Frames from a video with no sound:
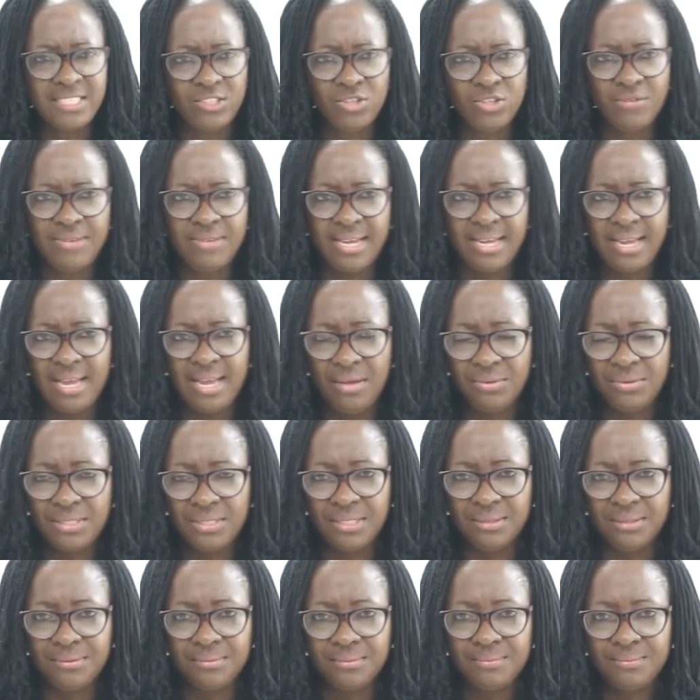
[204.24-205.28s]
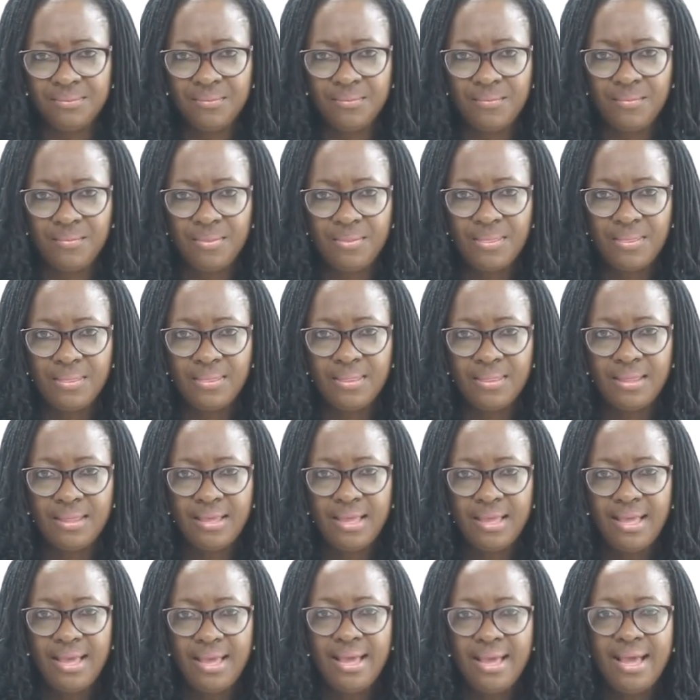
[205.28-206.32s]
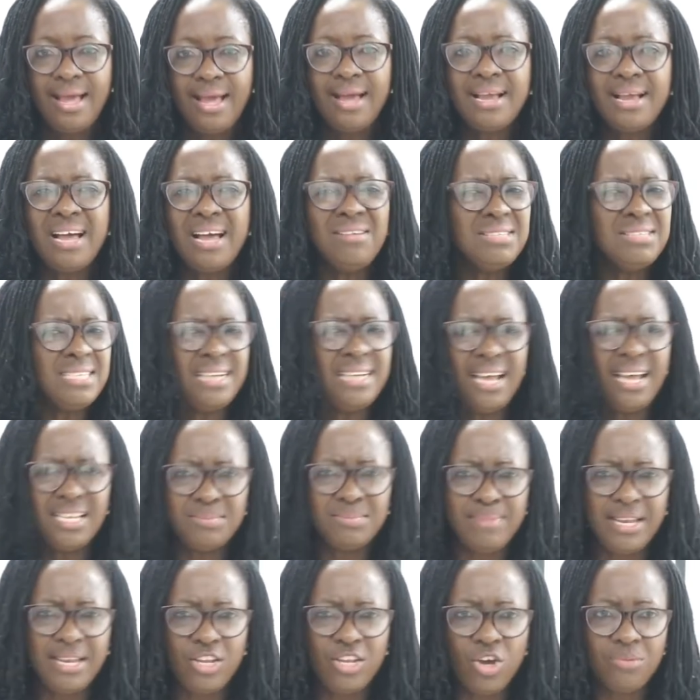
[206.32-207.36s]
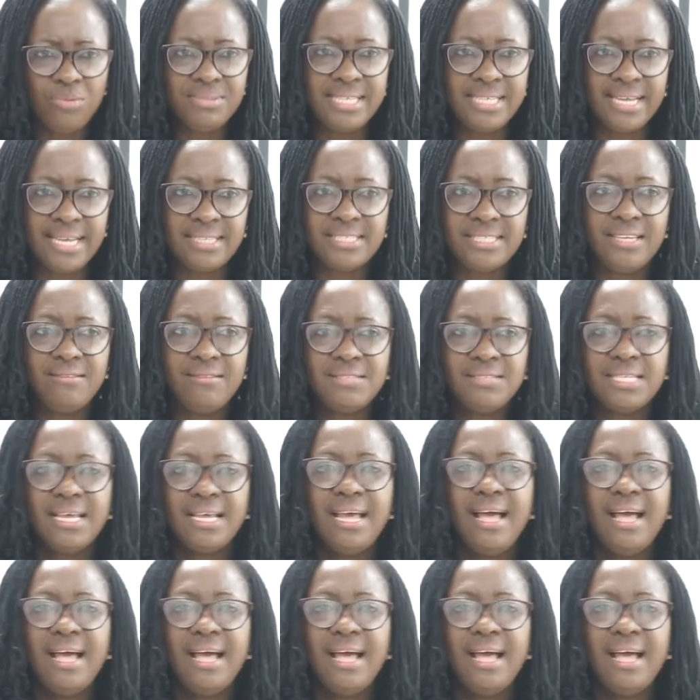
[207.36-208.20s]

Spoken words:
of accounting. Accounting has many objectives.